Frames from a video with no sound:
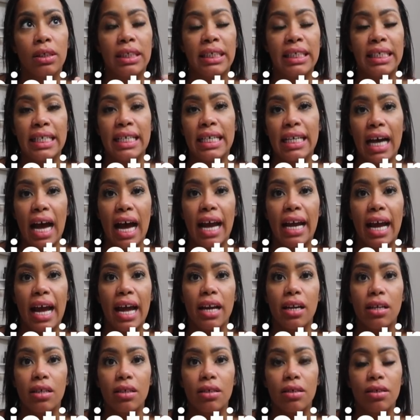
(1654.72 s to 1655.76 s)
T I
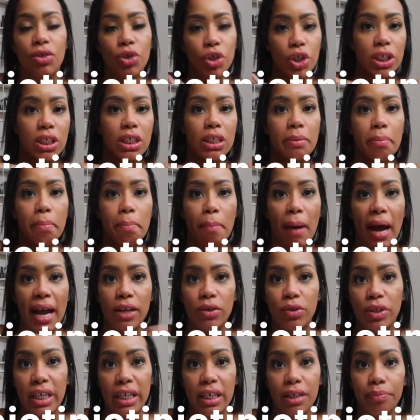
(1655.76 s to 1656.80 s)
N, just
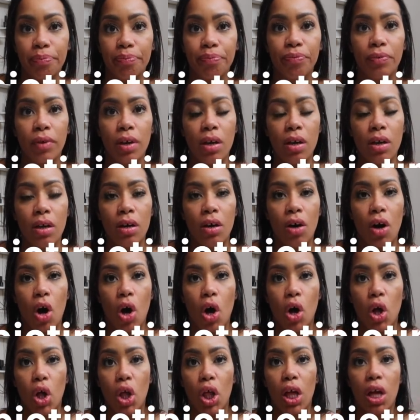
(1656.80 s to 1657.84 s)
biotin.
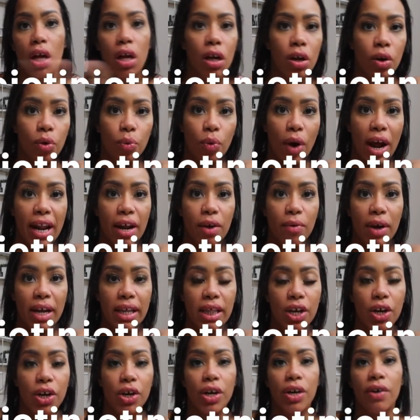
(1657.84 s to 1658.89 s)
I'll write it right
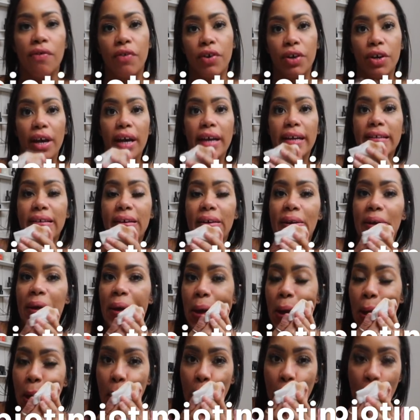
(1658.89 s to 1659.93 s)
there for you guys.
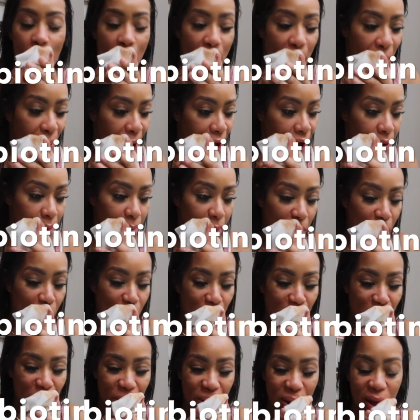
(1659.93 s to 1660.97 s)
Um,
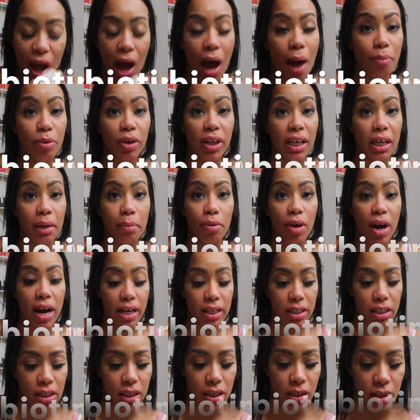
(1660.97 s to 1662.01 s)
I'm really
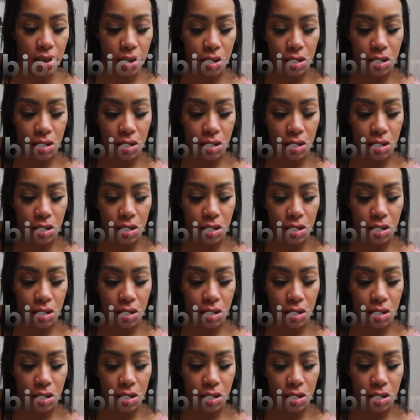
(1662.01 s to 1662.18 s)
impressed.